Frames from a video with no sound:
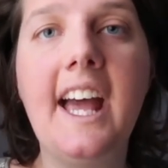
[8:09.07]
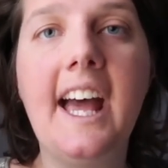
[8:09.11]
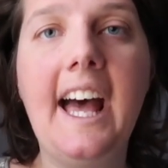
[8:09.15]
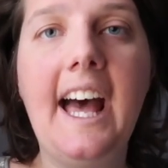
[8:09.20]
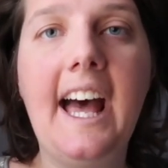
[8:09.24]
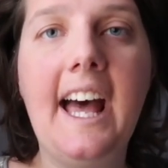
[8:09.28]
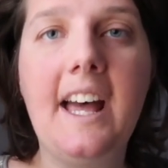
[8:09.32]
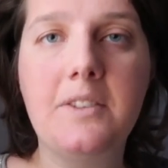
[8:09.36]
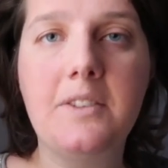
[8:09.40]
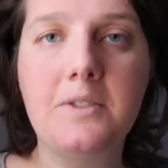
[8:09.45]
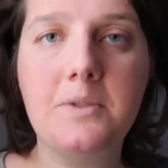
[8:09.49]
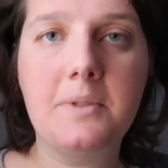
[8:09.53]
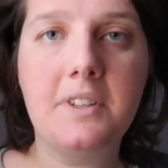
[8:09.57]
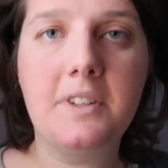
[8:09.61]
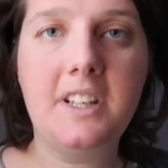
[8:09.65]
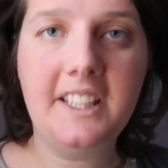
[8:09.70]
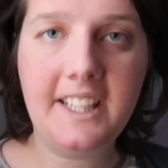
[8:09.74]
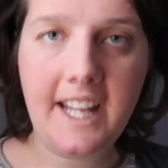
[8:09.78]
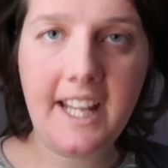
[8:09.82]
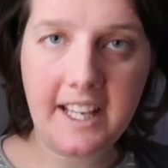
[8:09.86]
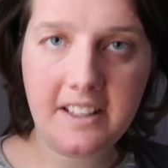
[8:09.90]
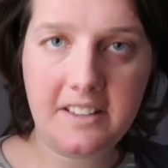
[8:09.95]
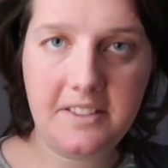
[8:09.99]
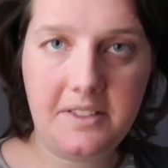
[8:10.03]
and when I
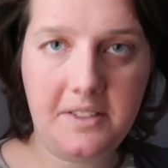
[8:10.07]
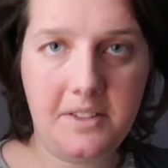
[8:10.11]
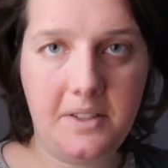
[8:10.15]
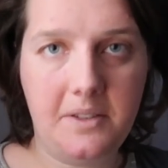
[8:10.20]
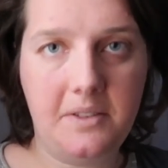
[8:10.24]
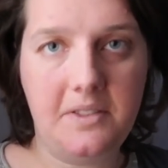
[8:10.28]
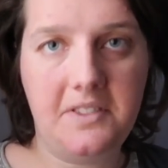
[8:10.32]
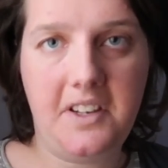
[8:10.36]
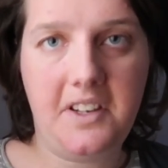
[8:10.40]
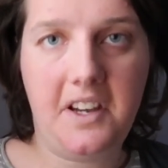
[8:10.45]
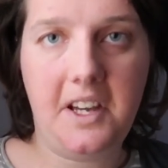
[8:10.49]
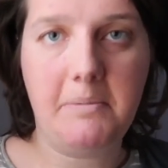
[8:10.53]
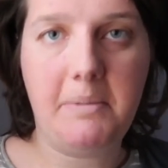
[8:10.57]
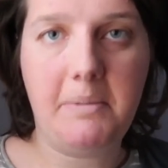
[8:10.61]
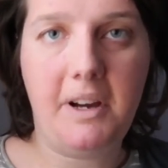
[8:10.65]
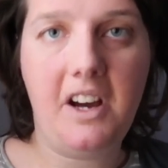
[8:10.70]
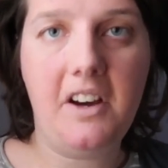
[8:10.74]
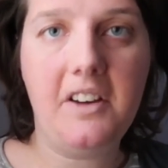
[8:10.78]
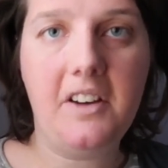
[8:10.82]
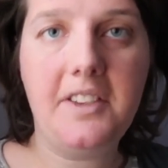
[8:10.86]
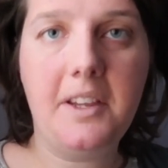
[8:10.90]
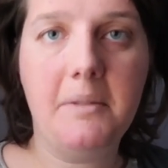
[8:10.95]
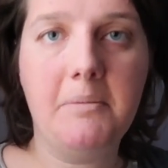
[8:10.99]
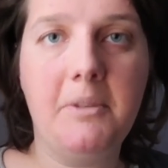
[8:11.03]
next do a dye
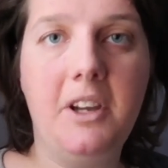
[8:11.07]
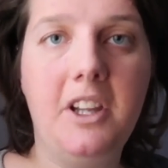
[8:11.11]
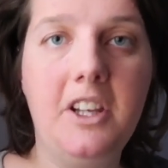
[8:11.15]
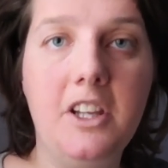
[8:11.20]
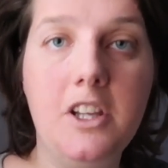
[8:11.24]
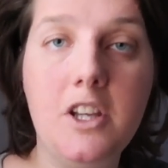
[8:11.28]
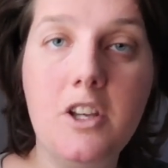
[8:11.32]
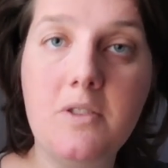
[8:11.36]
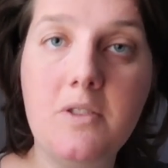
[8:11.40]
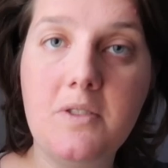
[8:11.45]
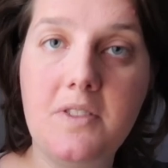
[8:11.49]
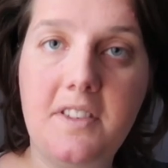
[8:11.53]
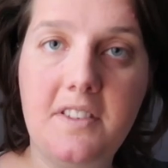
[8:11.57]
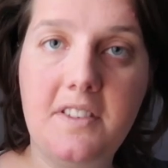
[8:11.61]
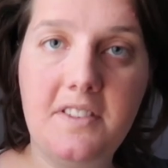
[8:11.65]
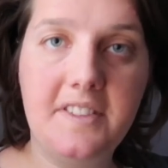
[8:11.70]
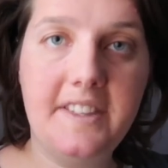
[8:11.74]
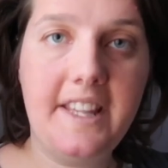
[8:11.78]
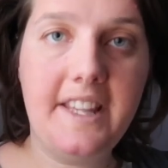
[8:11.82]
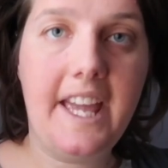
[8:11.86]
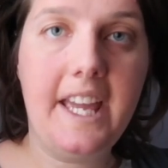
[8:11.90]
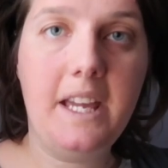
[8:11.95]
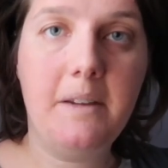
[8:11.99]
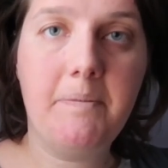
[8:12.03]
bath, I'm going to use the
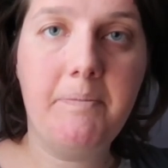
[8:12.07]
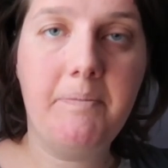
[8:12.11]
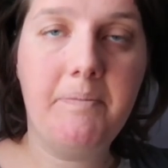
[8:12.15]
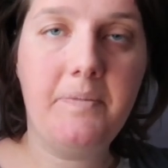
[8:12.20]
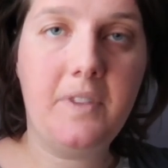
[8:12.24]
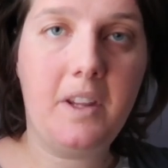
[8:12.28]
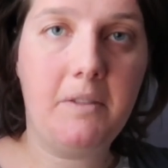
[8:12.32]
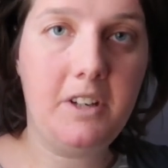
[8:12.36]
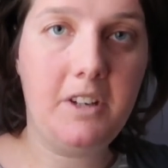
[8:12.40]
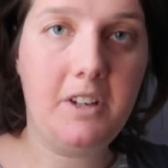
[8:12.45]
same